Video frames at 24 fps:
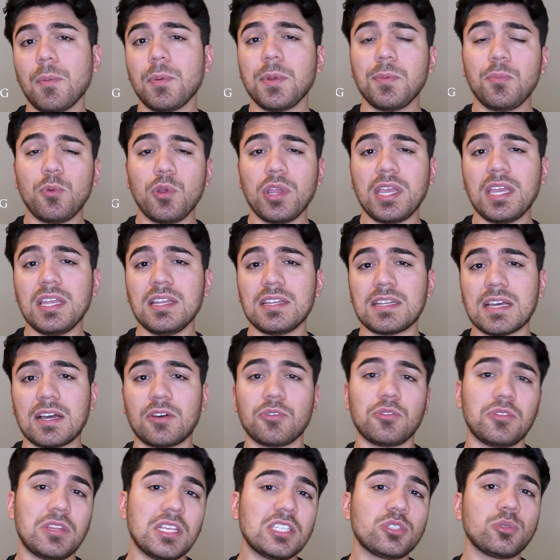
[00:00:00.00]
I'll be breaking
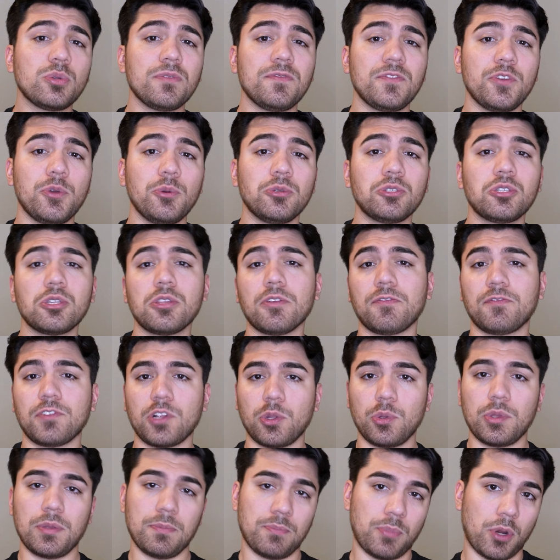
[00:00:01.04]
down this review into the
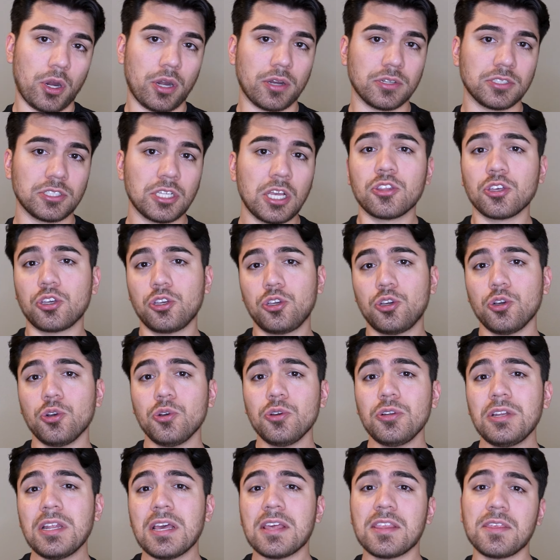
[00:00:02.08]
following parts: the good,